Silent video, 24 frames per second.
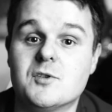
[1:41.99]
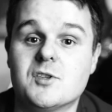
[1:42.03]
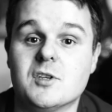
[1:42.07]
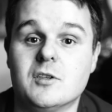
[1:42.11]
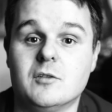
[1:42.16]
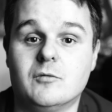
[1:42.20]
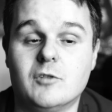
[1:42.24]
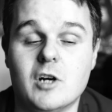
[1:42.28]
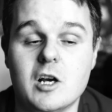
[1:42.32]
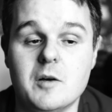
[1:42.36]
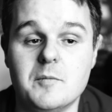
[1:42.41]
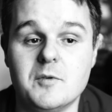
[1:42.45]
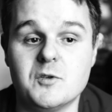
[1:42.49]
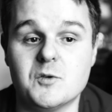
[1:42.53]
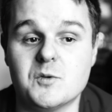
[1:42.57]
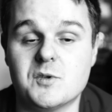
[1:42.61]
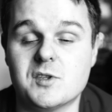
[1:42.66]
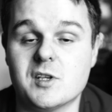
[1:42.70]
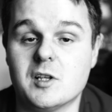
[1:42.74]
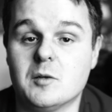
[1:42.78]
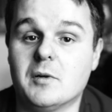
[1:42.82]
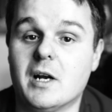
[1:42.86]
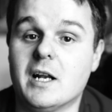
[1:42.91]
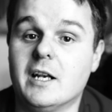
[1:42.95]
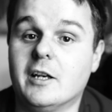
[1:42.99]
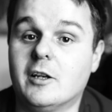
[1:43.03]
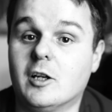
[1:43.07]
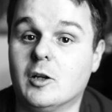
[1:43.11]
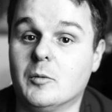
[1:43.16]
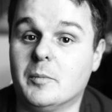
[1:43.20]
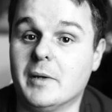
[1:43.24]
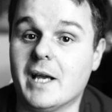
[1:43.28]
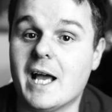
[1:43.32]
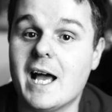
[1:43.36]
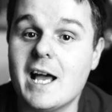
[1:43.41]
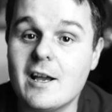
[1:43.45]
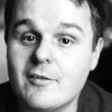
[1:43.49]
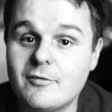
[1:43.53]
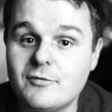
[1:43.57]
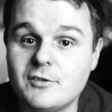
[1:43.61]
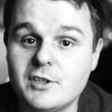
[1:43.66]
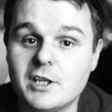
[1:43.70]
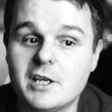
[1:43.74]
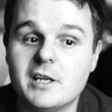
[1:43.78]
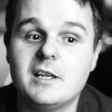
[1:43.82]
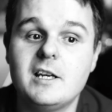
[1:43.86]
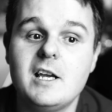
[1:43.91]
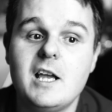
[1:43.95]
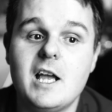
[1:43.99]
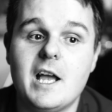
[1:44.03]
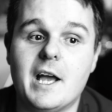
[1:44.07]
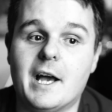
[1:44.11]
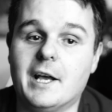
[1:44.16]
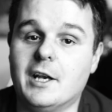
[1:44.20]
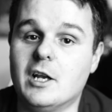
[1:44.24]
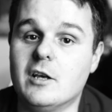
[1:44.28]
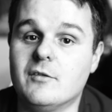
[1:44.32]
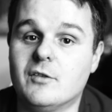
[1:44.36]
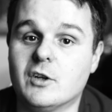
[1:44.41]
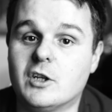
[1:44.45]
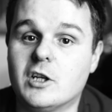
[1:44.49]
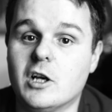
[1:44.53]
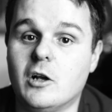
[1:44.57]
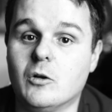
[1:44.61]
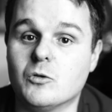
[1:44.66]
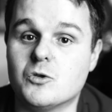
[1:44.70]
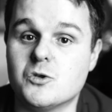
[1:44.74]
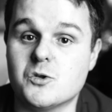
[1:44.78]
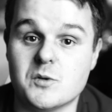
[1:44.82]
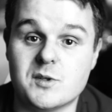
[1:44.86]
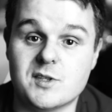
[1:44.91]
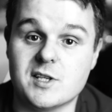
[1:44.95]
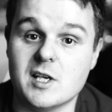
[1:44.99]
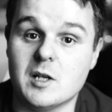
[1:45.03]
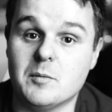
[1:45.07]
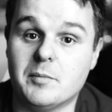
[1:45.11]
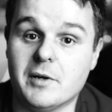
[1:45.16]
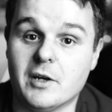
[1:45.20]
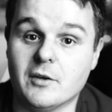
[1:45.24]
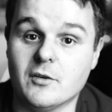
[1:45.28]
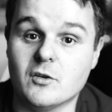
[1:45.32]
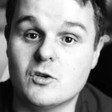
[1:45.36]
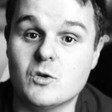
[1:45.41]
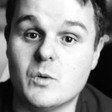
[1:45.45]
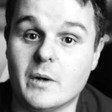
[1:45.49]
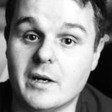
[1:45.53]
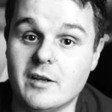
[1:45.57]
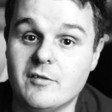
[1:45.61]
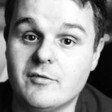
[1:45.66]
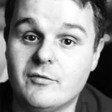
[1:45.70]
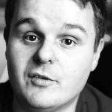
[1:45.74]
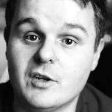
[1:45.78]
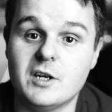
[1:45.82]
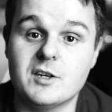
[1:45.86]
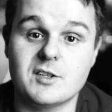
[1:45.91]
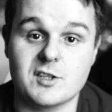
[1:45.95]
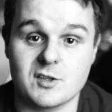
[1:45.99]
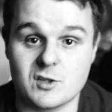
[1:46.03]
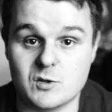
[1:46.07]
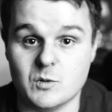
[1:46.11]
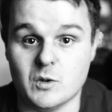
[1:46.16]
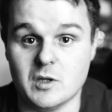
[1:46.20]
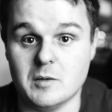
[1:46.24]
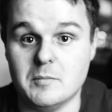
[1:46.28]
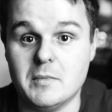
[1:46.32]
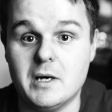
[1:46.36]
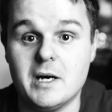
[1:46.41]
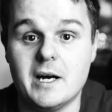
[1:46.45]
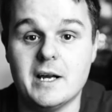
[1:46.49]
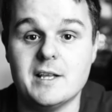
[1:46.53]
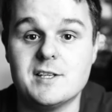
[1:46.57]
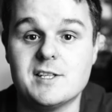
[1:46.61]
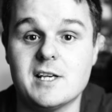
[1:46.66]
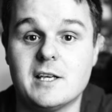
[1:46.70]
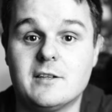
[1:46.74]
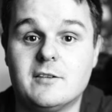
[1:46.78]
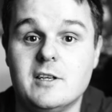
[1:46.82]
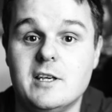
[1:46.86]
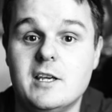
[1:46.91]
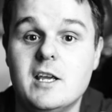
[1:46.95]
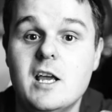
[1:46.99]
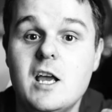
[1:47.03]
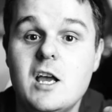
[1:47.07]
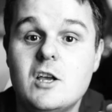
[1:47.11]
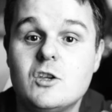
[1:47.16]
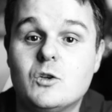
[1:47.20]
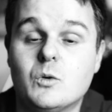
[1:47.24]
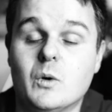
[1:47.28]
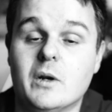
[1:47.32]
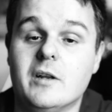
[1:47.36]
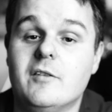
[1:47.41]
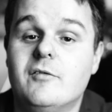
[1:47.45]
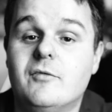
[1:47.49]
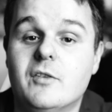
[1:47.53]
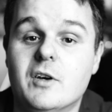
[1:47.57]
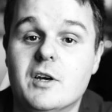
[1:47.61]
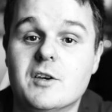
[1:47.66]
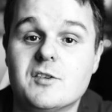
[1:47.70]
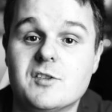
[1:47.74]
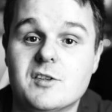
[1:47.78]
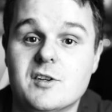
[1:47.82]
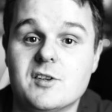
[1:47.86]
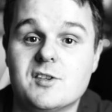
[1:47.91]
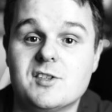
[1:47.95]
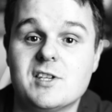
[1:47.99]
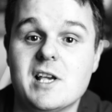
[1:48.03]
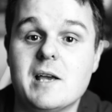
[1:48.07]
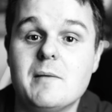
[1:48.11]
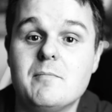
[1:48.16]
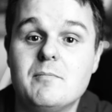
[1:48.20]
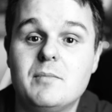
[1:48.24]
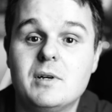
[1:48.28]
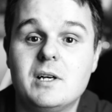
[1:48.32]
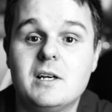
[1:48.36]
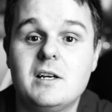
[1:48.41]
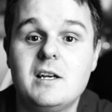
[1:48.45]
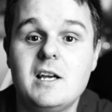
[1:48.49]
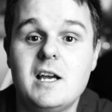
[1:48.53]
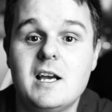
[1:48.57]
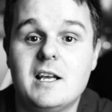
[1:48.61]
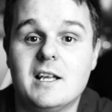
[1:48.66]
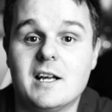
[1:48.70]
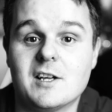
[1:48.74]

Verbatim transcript: So the Romans would celebrate a little bit after, and other cultures would celebrate on the 21st. That's why the Mayans had the 21st December.